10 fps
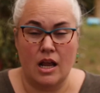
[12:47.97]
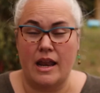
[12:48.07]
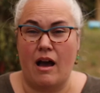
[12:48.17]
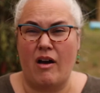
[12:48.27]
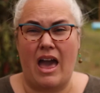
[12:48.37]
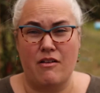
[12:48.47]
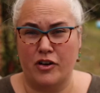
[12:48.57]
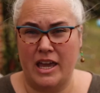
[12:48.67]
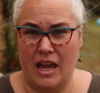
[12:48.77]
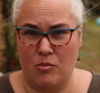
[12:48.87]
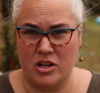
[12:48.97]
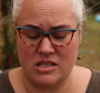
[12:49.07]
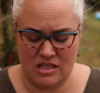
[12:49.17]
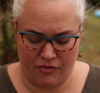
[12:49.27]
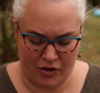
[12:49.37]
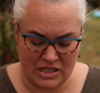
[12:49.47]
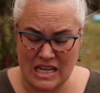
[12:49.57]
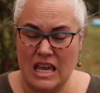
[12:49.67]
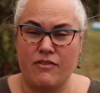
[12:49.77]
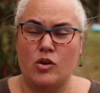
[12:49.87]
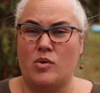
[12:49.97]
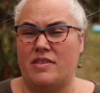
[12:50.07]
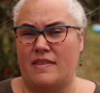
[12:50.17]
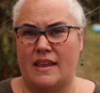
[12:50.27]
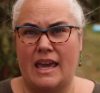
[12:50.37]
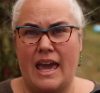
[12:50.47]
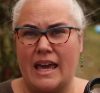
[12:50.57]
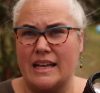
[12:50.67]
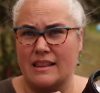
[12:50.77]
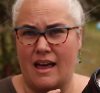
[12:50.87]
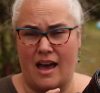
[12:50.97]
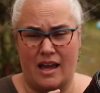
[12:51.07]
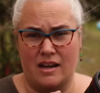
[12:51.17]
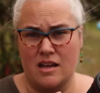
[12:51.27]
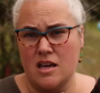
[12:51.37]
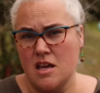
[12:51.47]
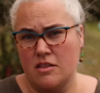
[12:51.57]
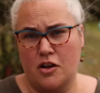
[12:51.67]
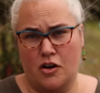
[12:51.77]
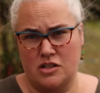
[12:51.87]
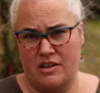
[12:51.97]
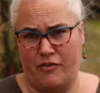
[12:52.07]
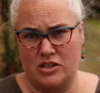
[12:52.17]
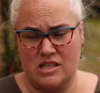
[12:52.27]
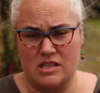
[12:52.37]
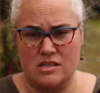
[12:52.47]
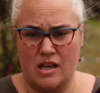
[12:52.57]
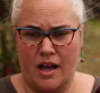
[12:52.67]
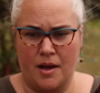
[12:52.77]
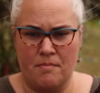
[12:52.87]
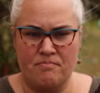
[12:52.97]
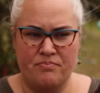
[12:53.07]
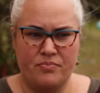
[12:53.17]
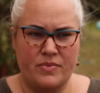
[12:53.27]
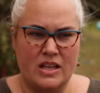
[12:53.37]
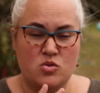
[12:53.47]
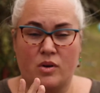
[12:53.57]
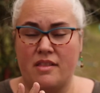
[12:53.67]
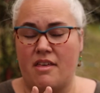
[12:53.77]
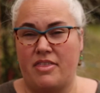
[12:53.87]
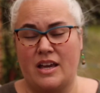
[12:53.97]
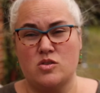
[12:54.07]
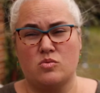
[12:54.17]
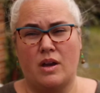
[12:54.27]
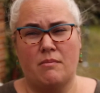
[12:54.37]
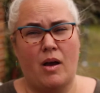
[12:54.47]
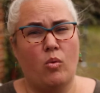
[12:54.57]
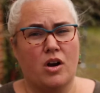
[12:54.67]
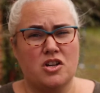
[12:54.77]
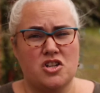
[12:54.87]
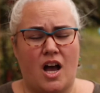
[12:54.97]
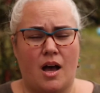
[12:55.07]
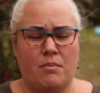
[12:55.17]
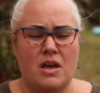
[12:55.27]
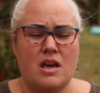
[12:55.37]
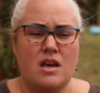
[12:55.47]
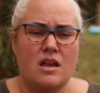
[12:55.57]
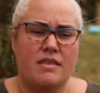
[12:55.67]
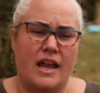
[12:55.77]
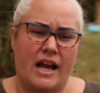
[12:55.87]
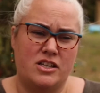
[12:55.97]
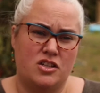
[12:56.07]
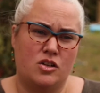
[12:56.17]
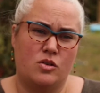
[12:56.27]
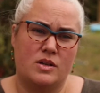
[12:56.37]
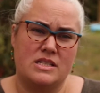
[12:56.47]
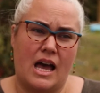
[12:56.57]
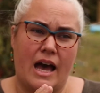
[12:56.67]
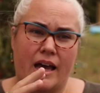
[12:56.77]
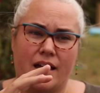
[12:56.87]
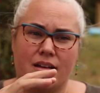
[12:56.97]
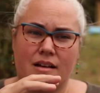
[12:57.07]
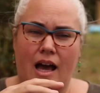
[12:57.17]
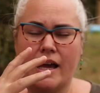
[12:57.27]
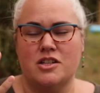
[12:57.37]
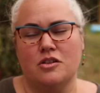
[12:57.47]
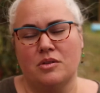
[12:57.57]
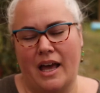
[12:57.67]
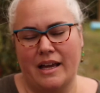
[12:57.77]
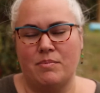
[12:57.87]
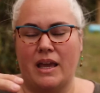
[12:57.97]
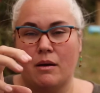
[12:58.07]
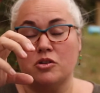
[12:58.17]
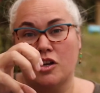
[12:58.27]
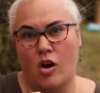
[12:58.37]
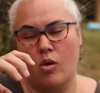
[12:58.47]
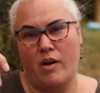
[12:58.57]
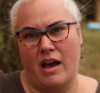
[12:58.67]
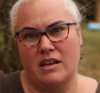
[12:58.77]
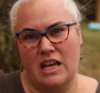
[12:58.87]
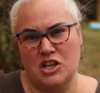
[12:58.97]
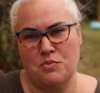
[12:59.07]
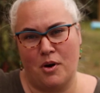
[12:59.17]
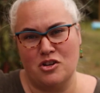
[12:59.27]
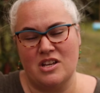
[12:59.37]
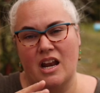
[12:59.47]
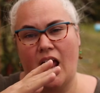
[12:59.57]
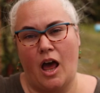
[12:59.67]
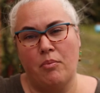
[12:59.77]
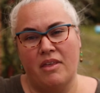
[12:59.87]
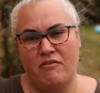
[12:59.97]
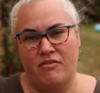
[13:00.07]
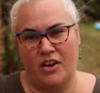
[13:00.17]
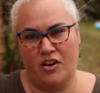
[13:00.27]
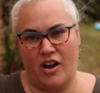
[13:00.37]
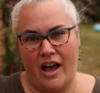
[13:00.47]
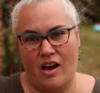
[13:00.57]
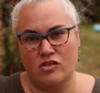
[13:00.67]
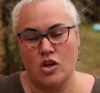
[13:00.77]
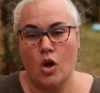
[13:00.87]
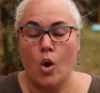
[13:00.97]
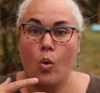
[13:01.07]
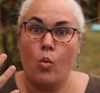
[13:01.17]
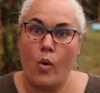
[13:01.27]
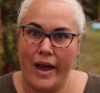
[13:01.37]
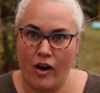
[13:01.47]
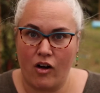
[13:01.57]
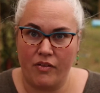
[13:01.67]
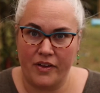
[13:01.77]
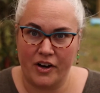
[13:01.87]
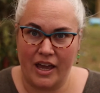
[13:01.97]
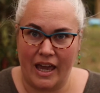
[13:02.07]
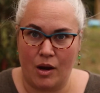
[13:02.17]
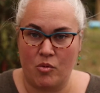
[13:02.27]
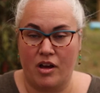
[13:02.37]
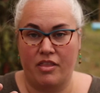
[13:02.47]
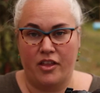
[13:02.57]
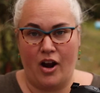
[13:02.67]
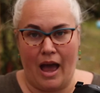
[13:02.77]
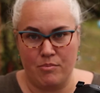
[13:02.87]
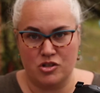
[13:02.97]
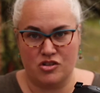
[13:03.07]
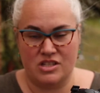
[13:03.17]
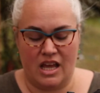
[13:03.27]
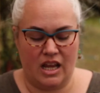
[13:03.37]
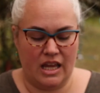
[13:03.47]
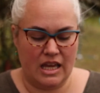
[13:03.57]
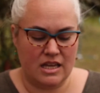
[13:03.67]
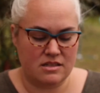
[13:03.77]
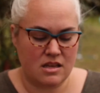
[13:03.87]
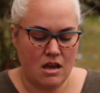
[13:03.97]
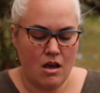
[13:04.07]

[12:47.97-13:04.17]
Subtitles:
Now, every camera is different. Even within the Canon line, there are differences. That's one of the things in my workshop that I do, is I do like being able to go around to each person and help them figure out where on their camera their aperture setting is.